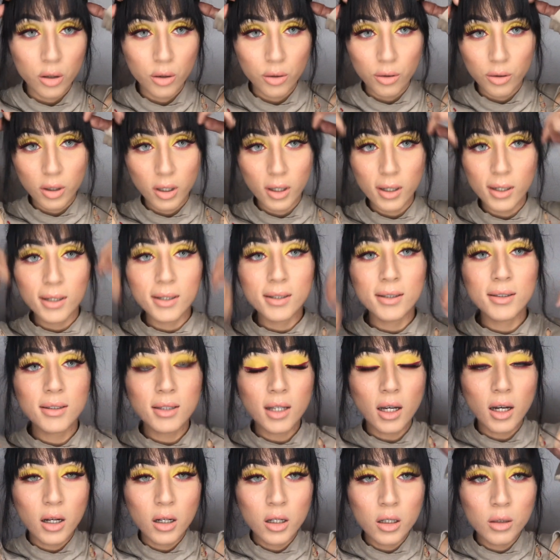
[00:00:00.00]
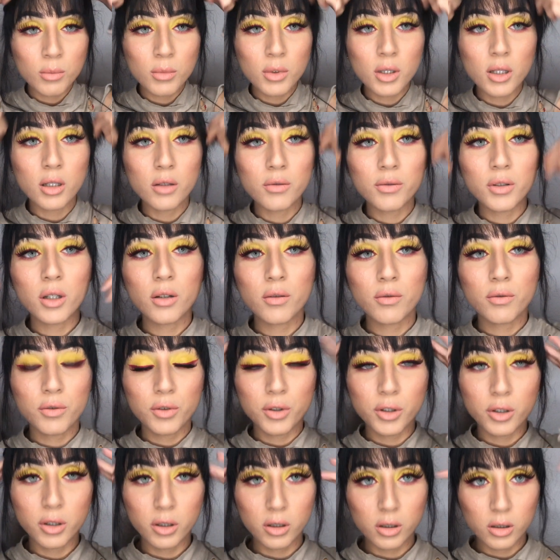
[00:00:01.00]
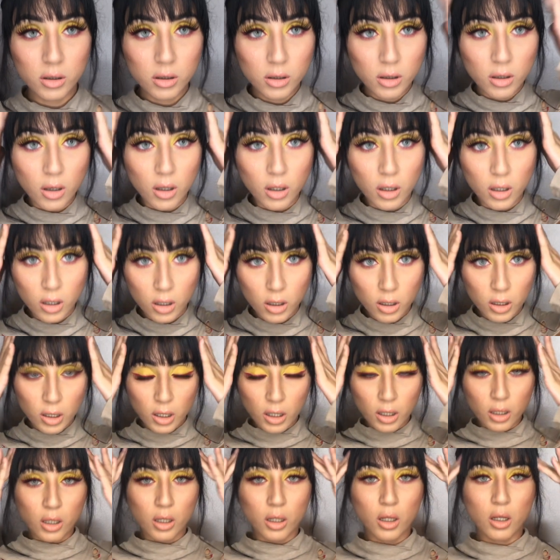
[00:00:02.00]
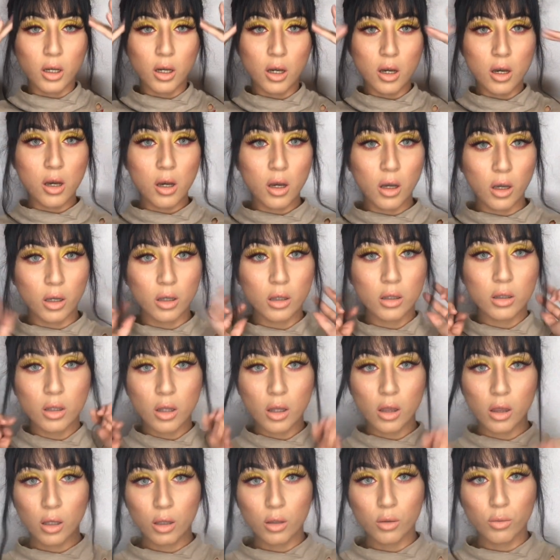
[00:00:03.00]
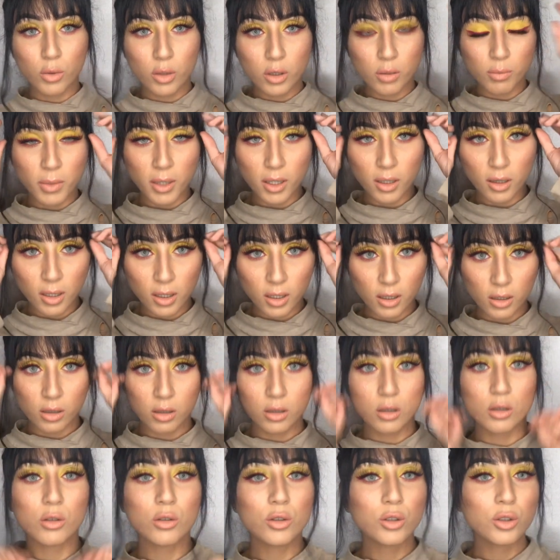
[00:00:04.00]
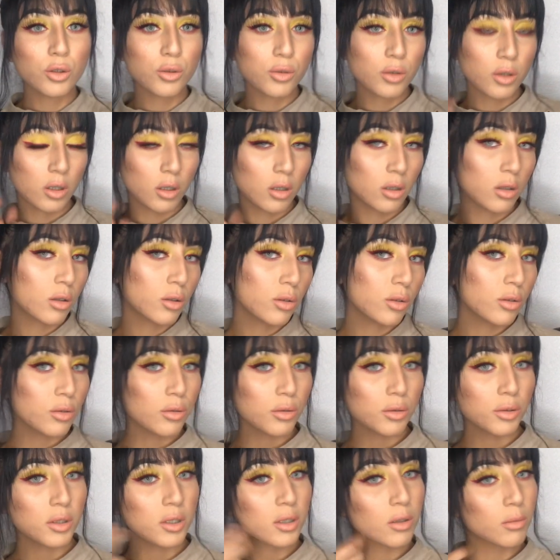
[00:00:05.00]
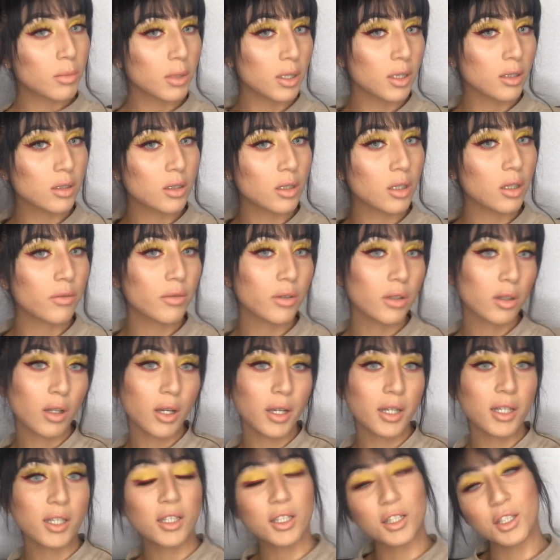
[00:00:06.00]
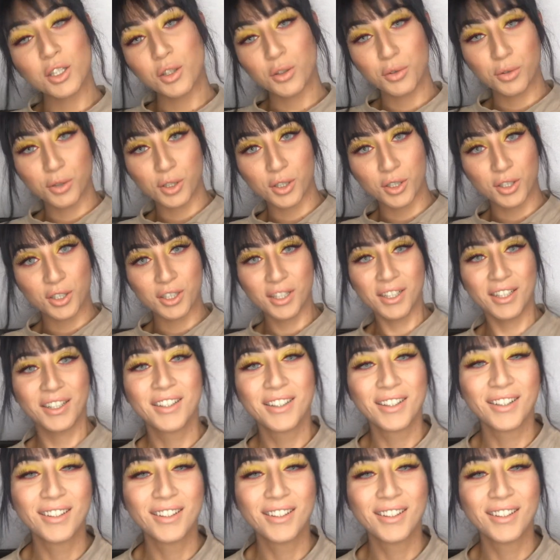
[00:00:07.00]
You guys, I am living for this look. Oh, and my like little chonguitos, it makes it even like cuter.